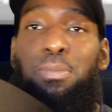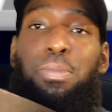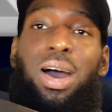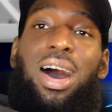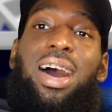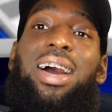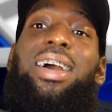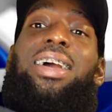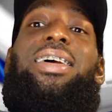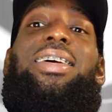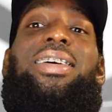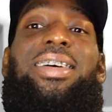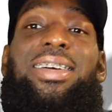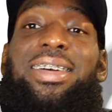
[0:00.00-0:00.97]
But
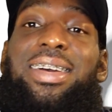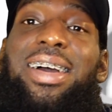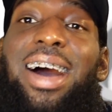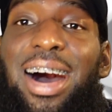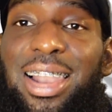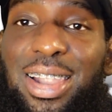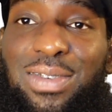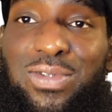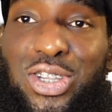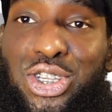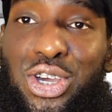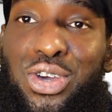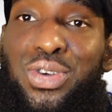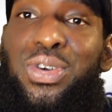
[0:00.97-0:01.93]
I love her
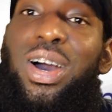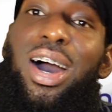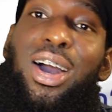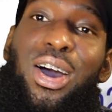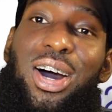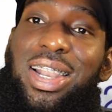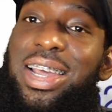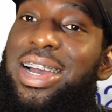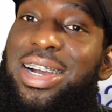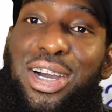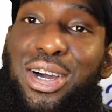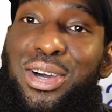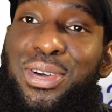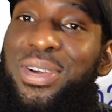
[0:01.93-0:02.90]
so I can't let her go.